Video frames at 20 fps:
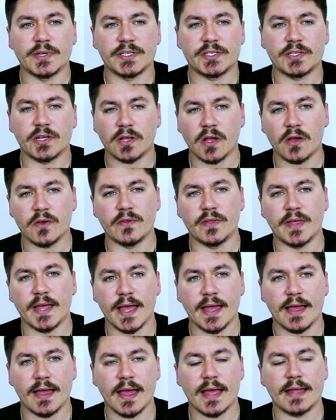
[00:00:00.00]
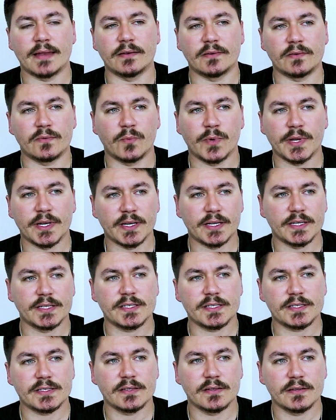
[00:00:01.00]
is to go there and
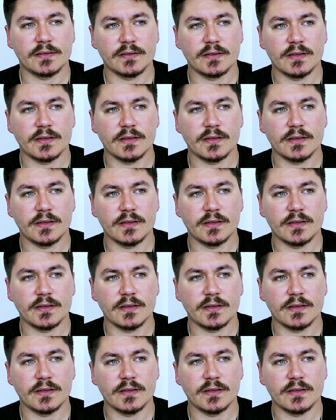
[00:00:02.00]
witness